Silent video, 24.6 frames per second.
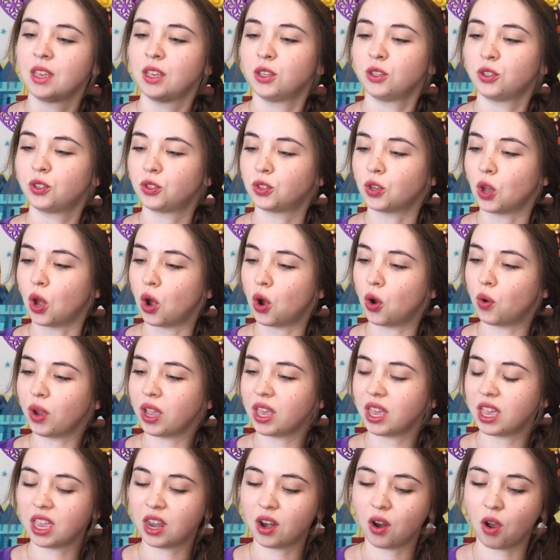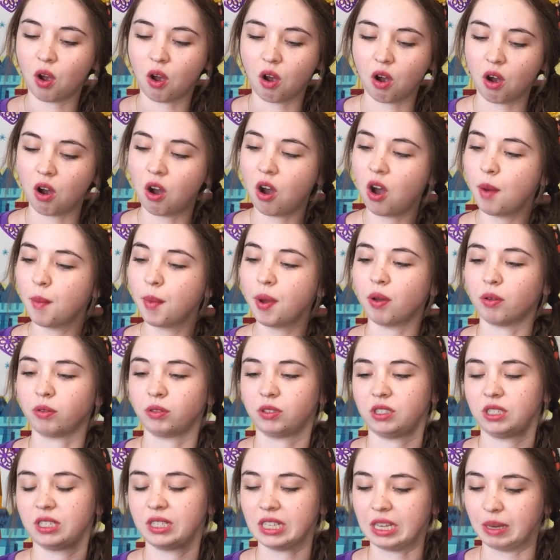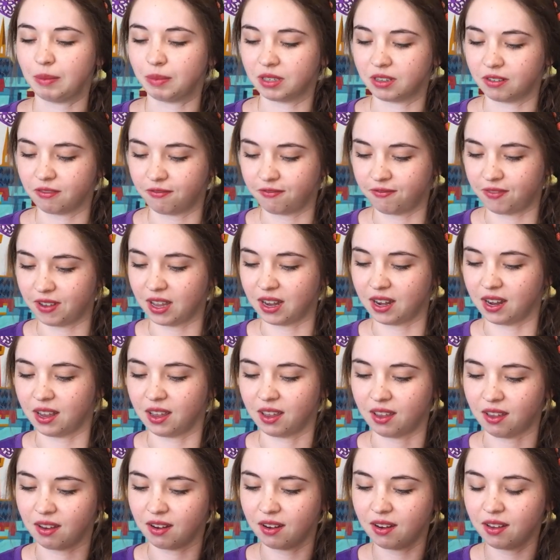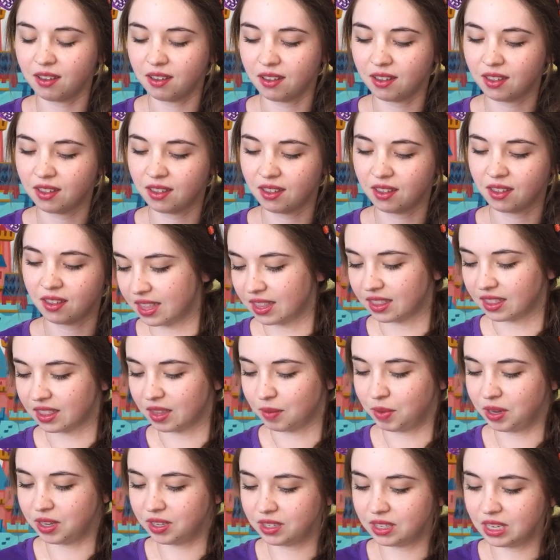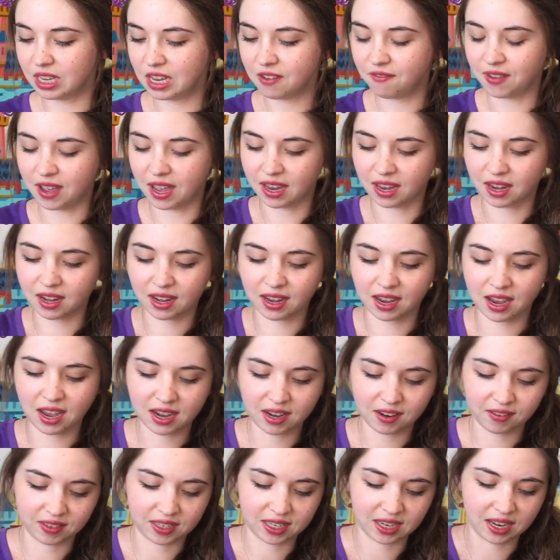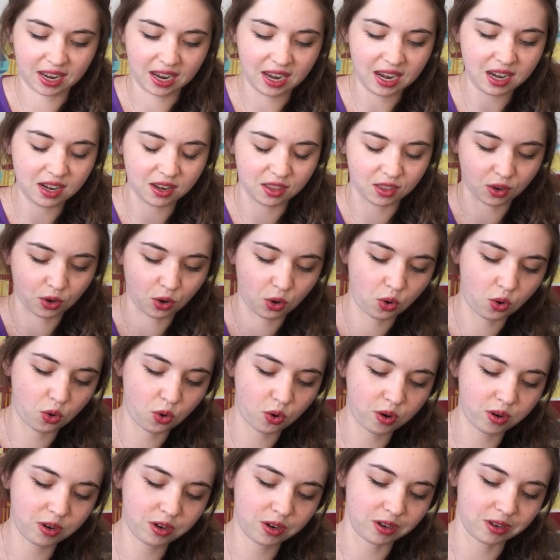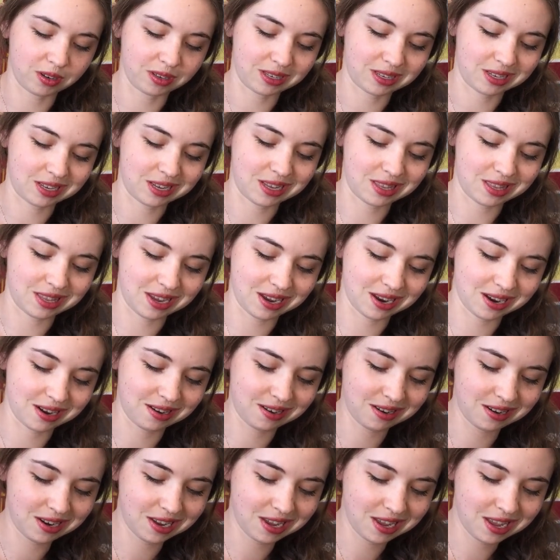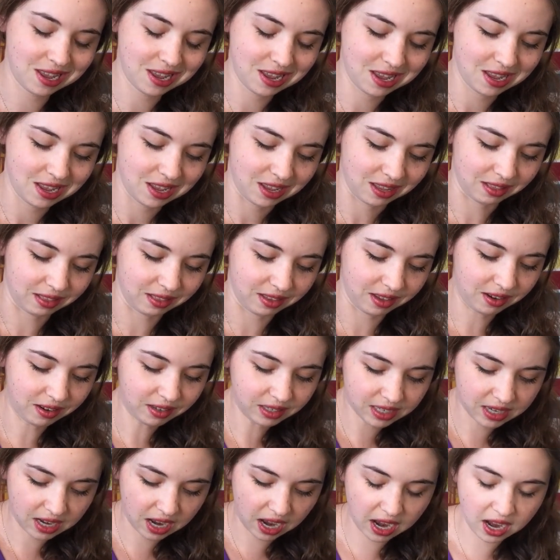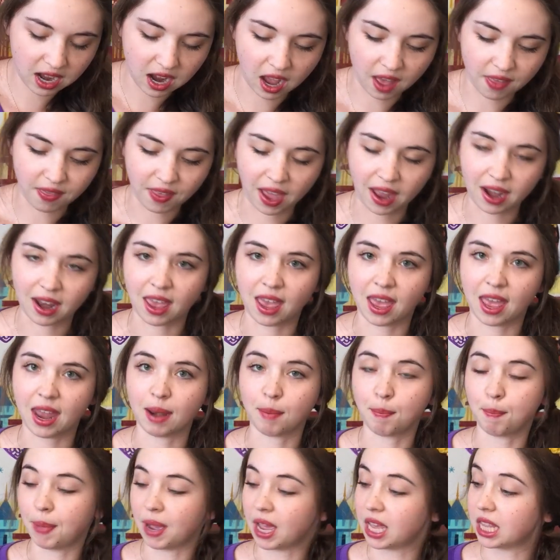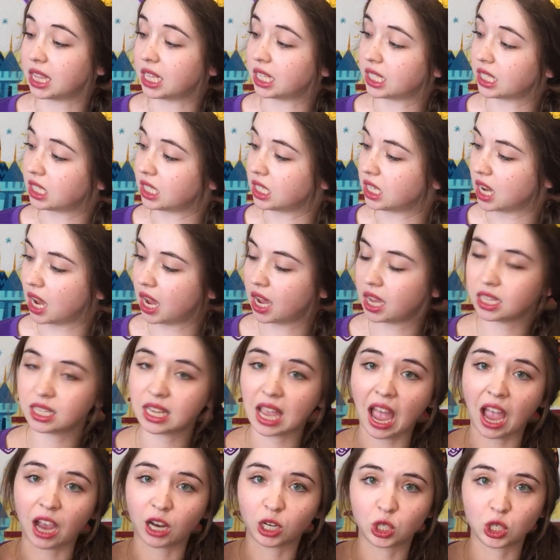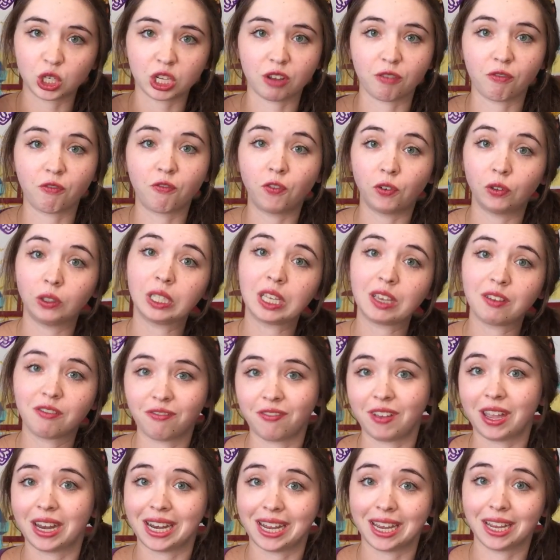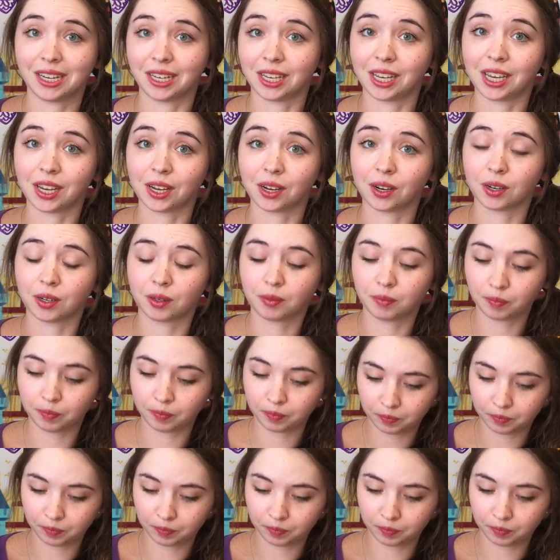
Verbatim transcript: So it almost seems to fit in. Let me see if I can kind of tighten the corners in there. It's a little tight on that end, but this does actually fully fit in here.